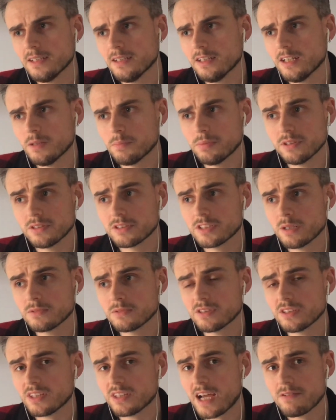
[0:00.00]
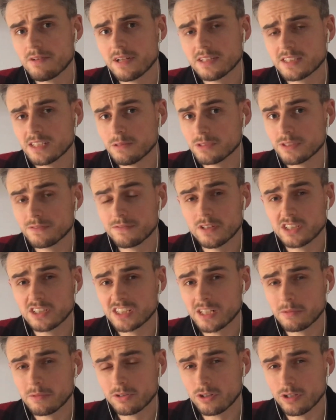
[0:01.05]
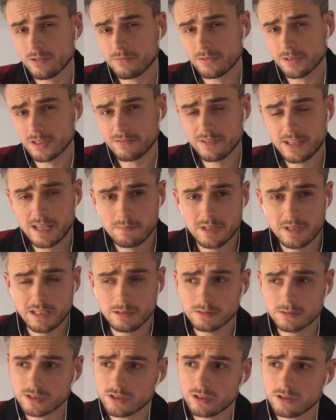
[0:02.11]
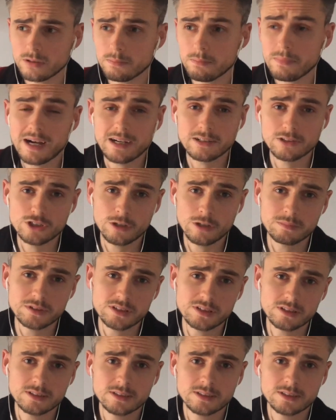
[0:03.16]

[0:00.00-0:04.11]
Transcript: But in terms of the director, it was the first time I got in front of him. He was called Mark Jobst.